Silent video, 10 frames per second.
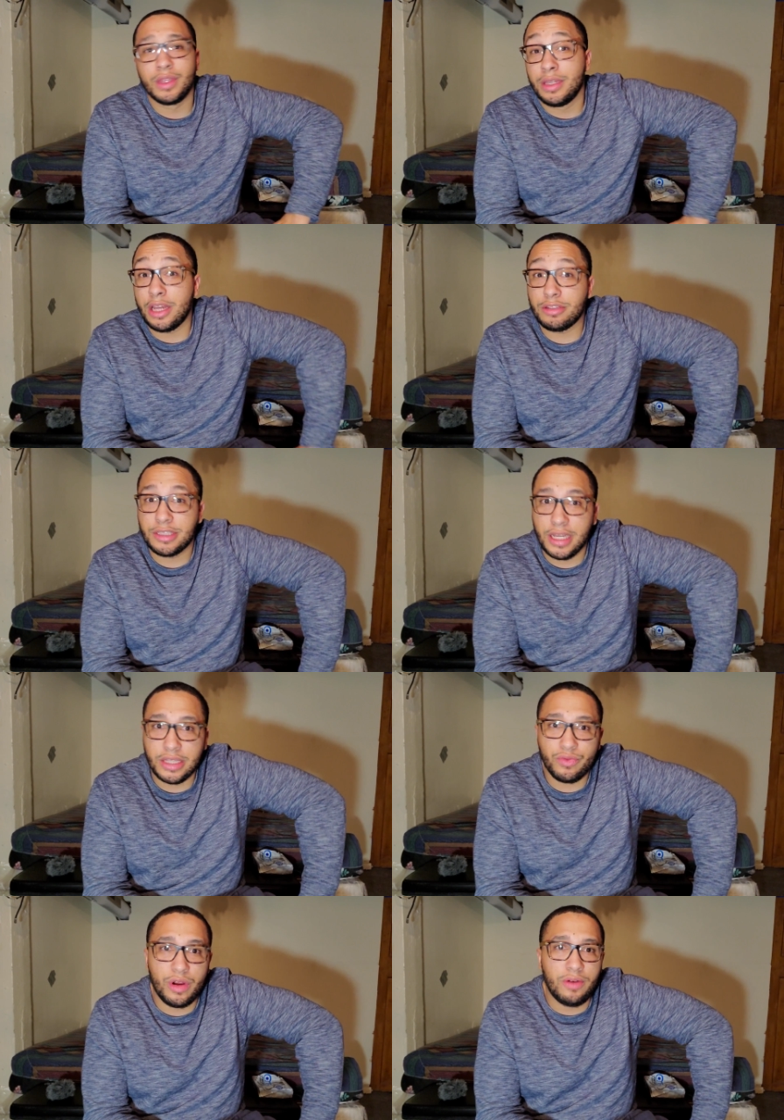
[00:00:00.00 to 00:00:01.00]
There's
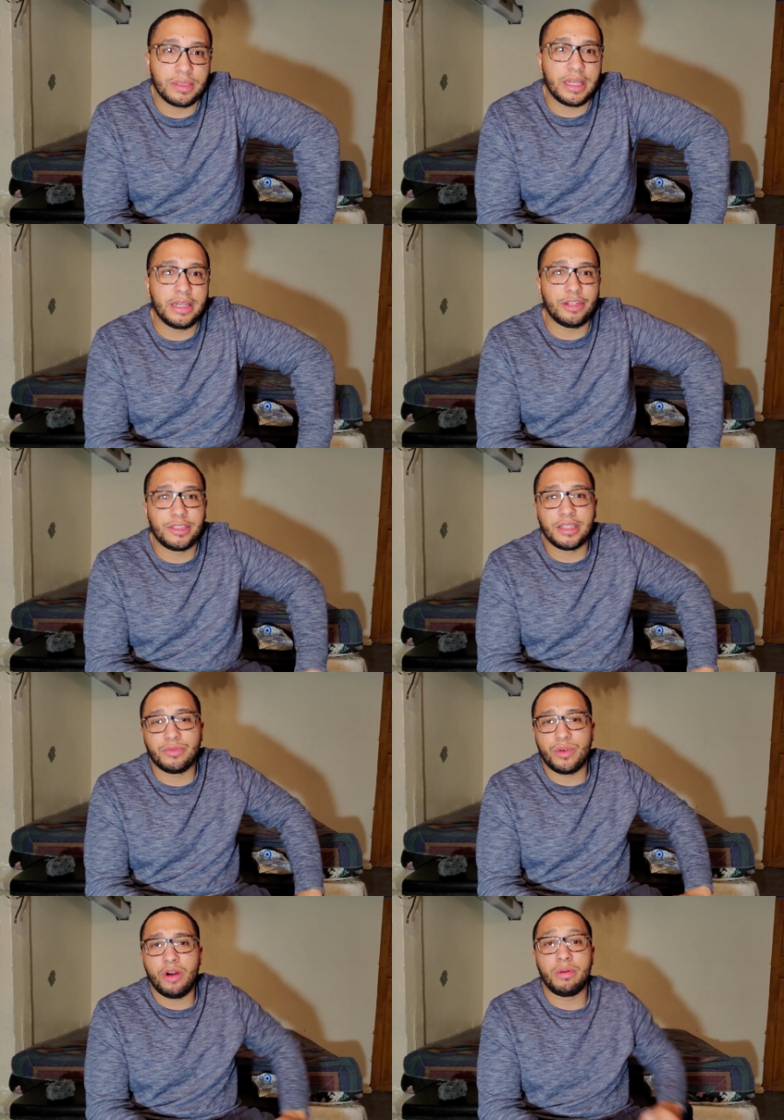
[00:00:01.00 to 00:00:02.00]
nothing wrong with that. There's
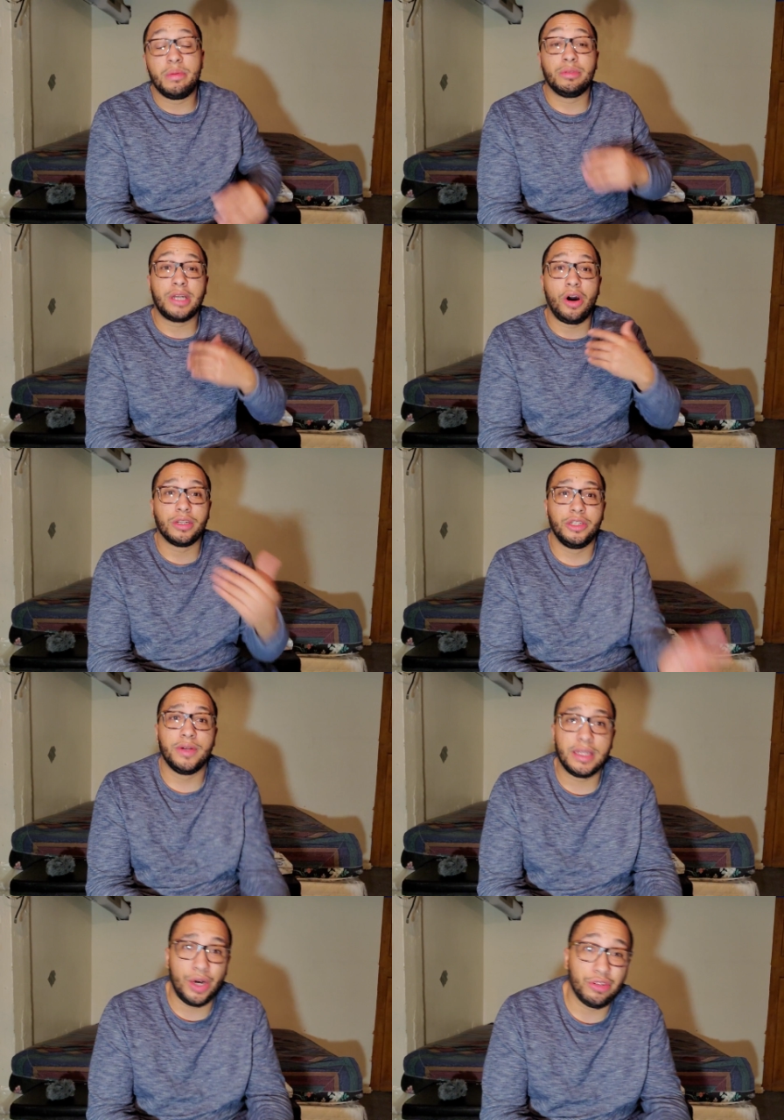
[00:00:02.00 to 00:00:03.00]
nothing wrong with people talking to
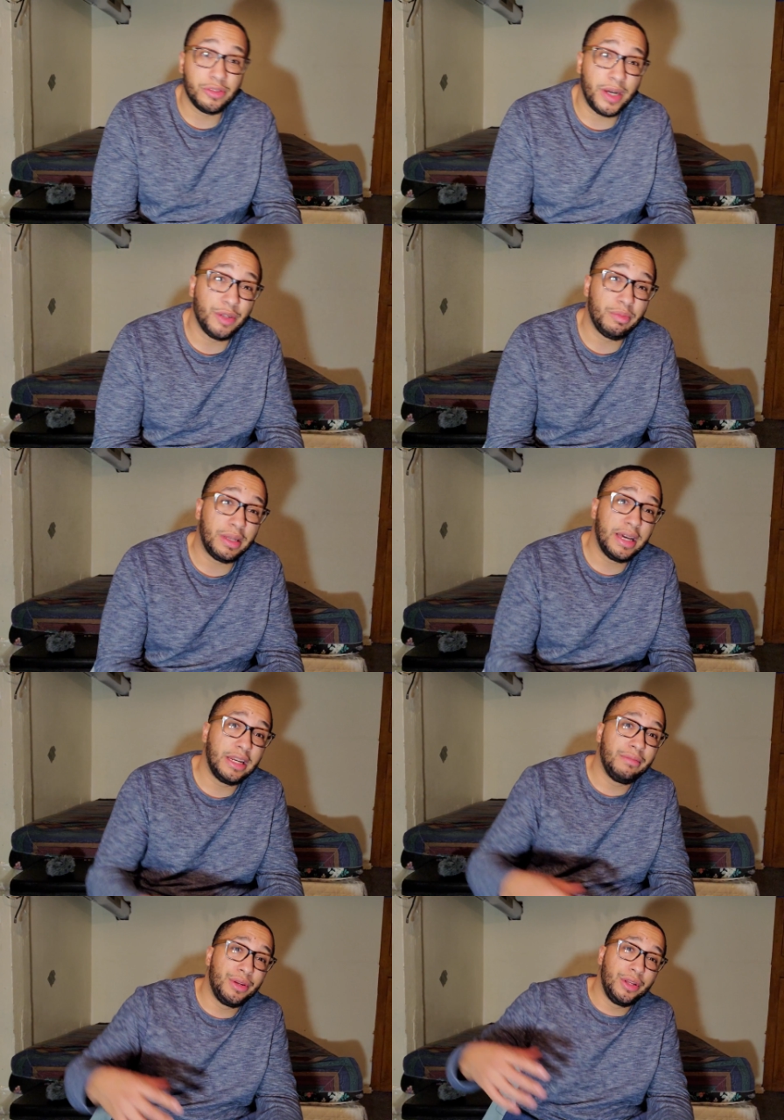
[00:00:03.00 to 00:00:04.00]
you at locals while you're playing in
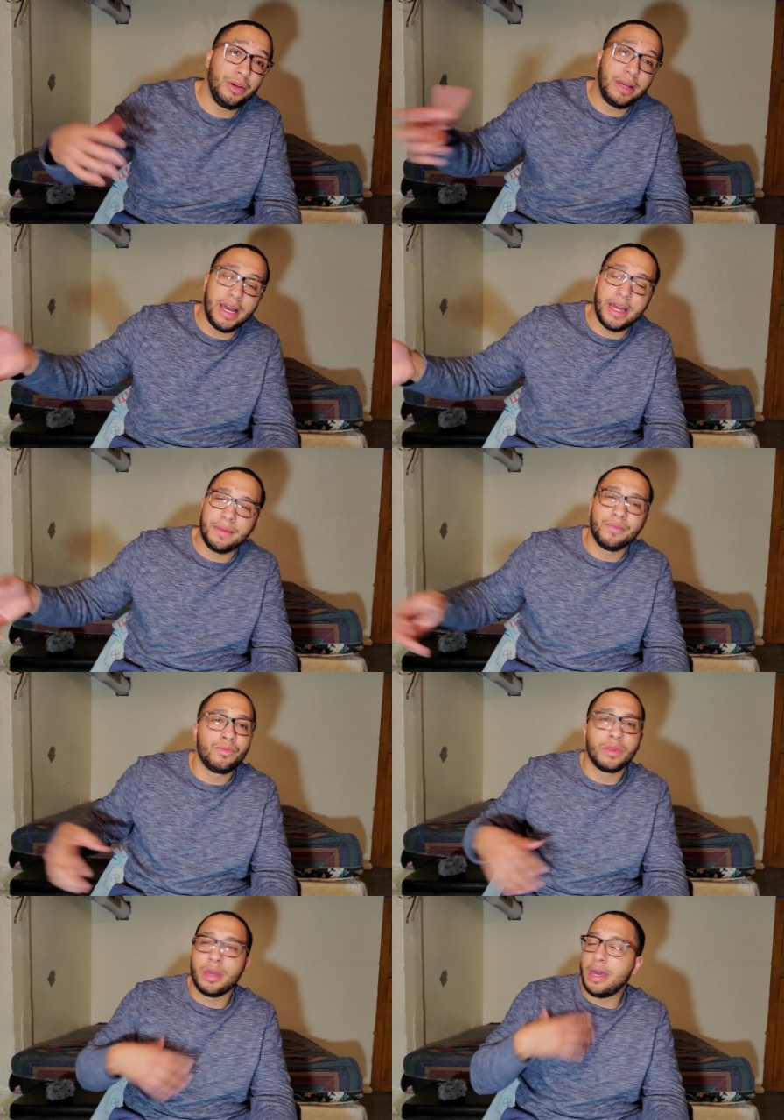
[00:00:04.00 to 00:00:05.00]
the middle of your game,
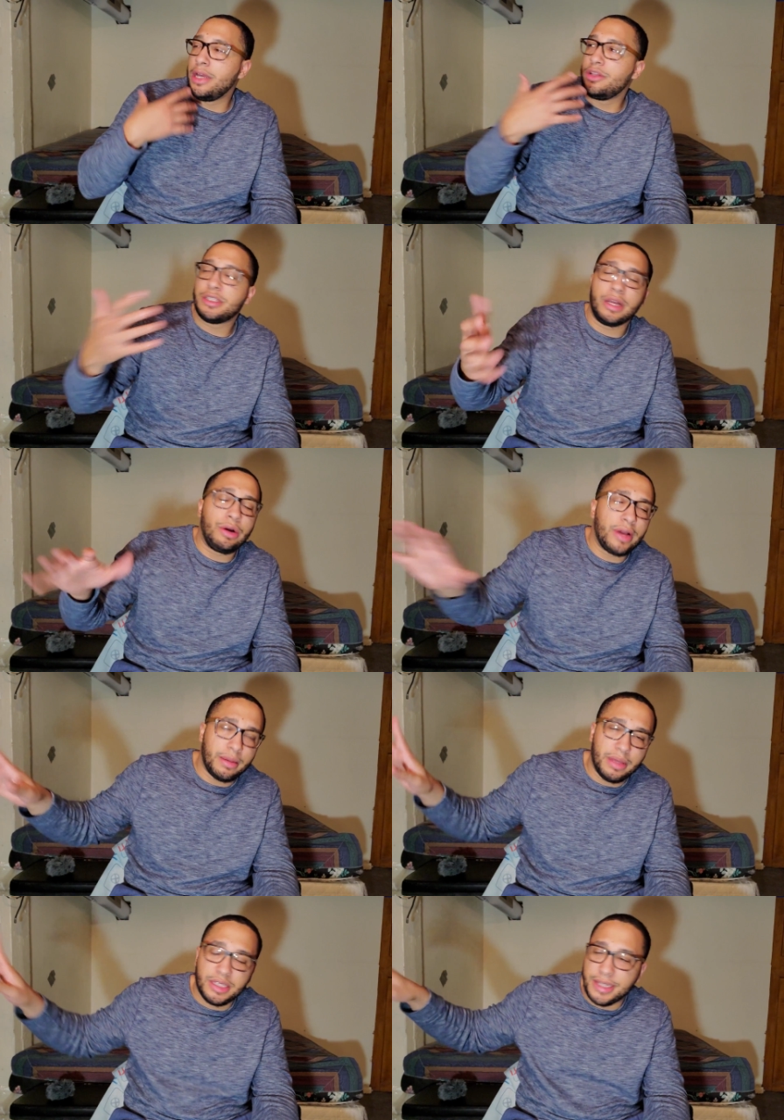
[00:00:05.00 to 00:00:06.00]
and you just like, okay,
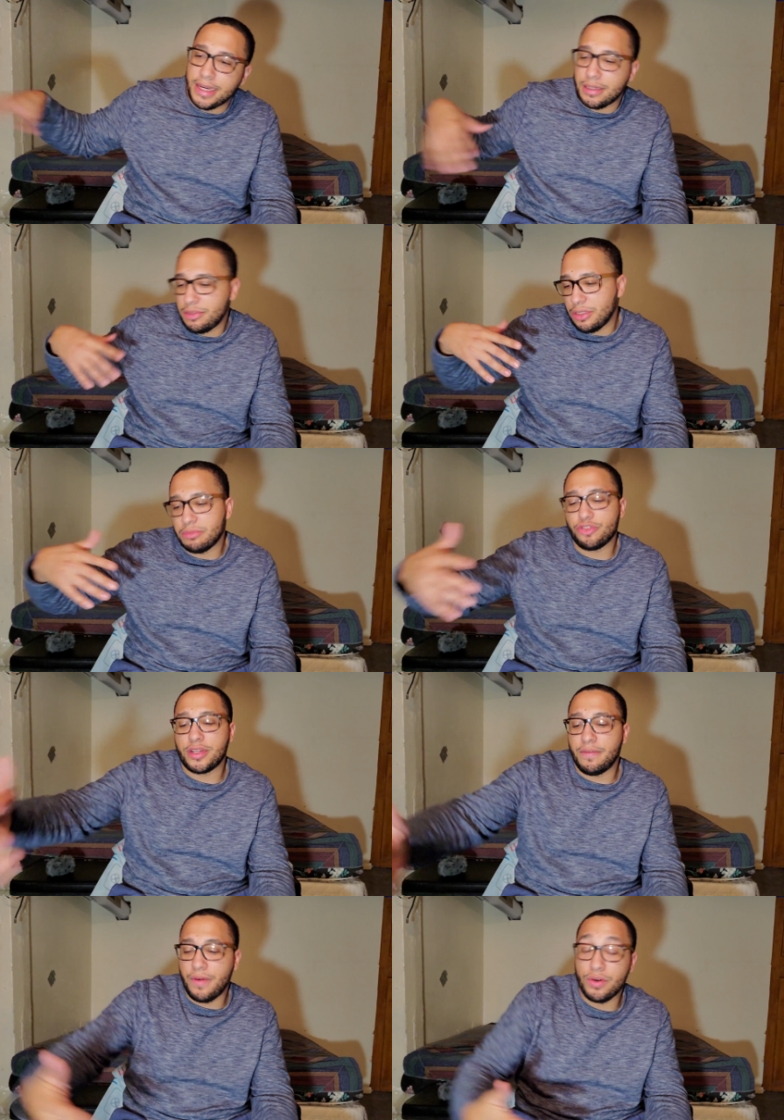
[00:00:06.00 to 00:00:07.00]
give me a second. You know, I'm just
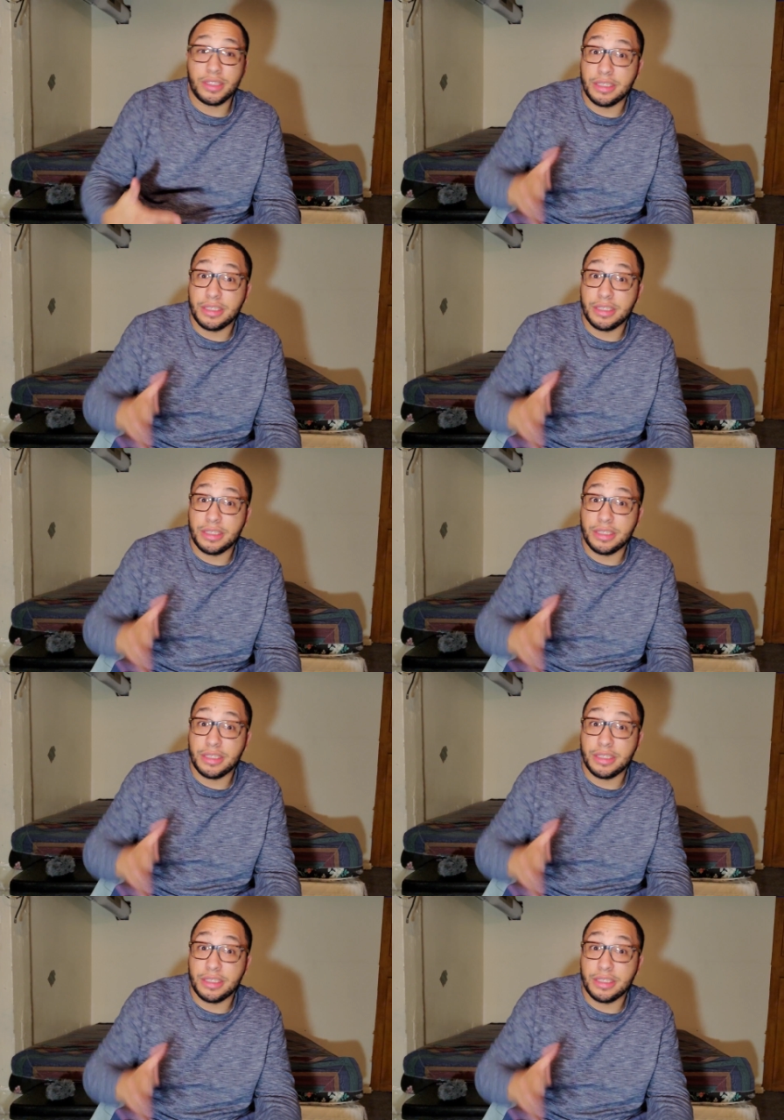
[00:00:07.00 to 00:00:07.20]
trying to focus.